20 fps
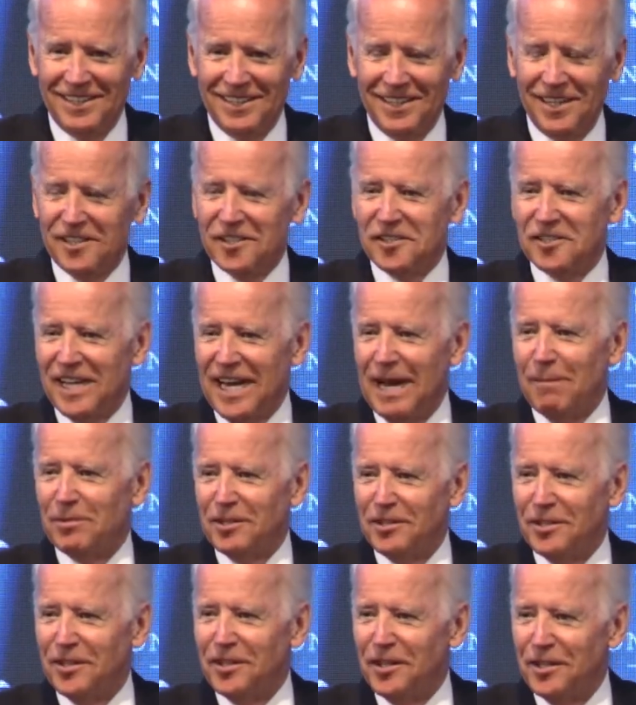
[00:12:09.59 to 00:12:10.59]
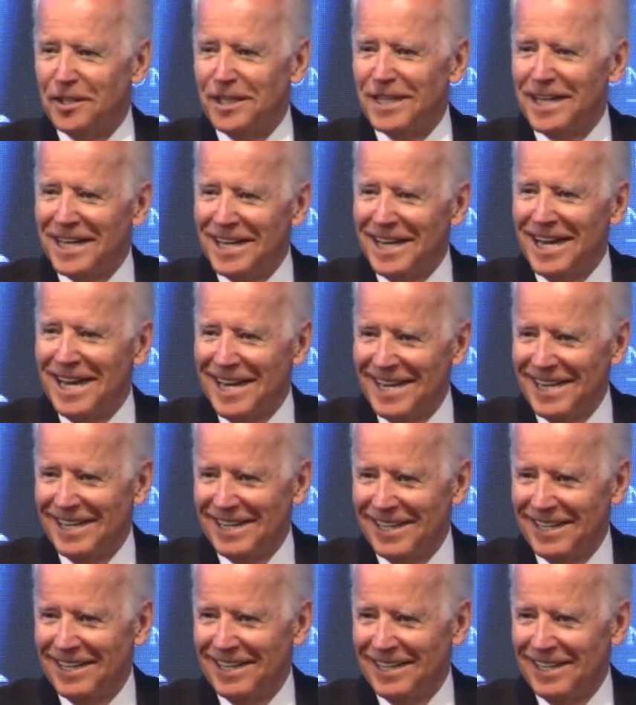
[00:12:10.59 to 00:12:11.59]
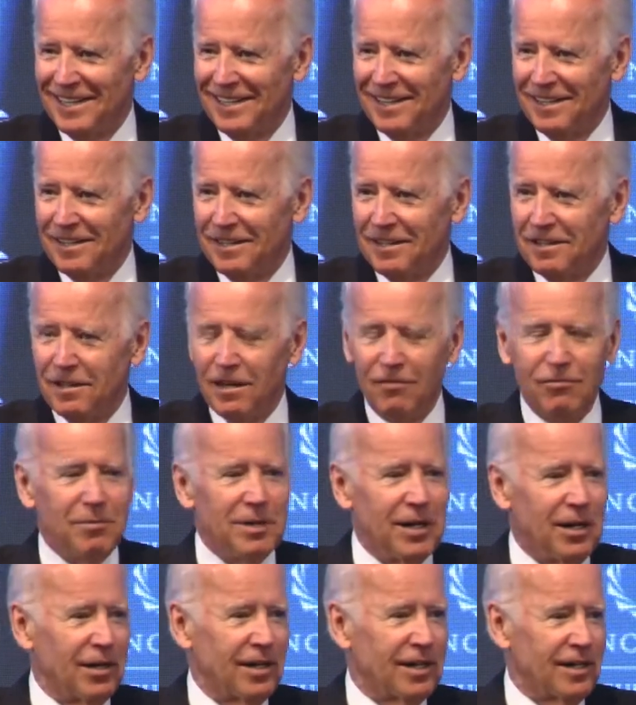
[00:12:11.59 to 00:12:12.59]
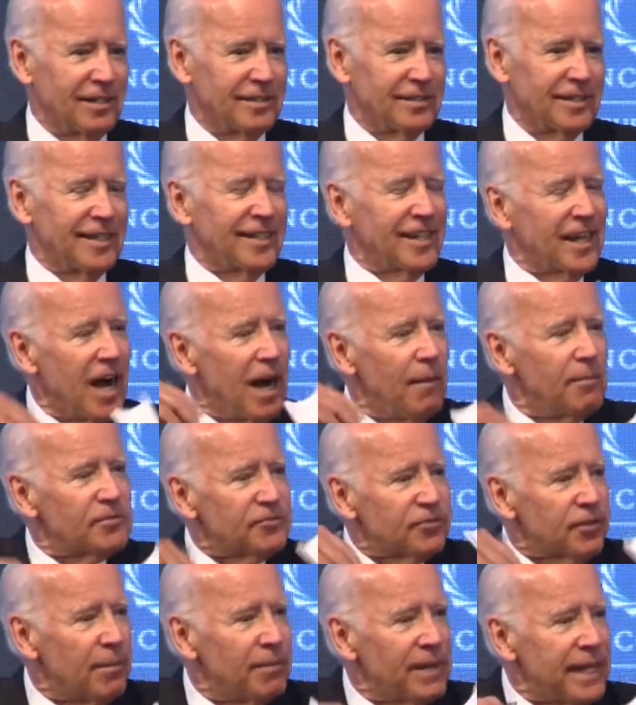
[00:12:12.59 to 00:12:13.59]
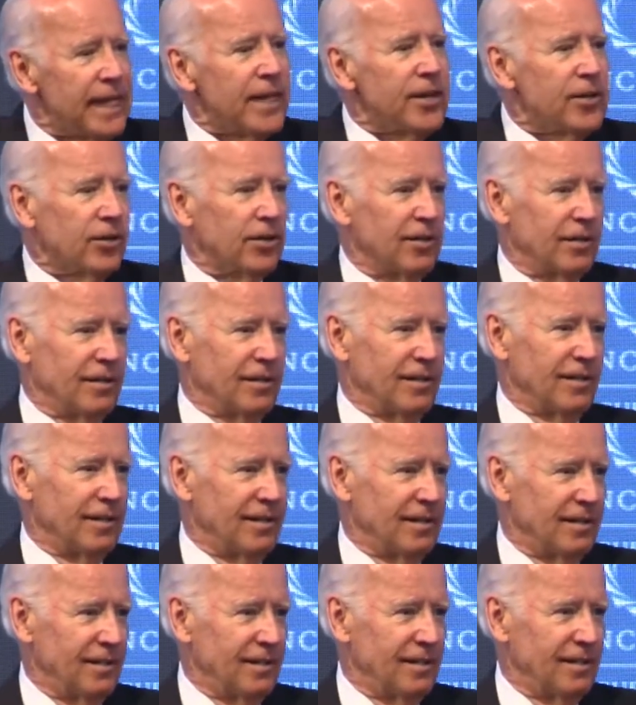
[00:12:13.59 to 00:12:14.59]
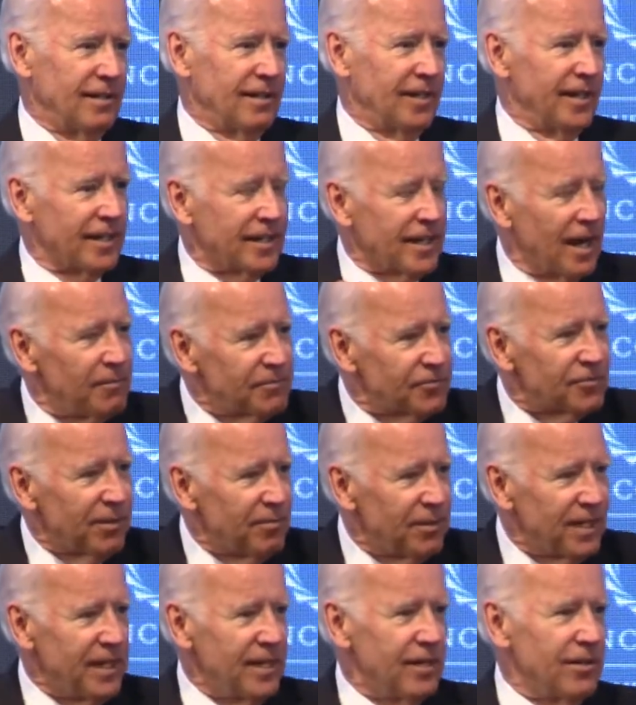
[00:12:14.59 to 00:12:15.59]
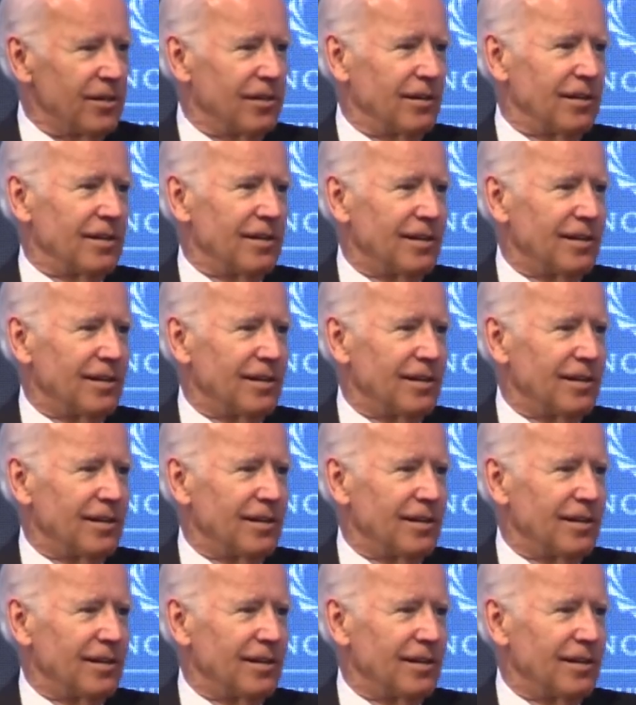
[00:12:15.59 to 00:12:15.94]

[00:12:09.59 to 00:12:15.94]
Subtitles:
It's stamped into the DNA of Americans. It comes from here. It comes from here.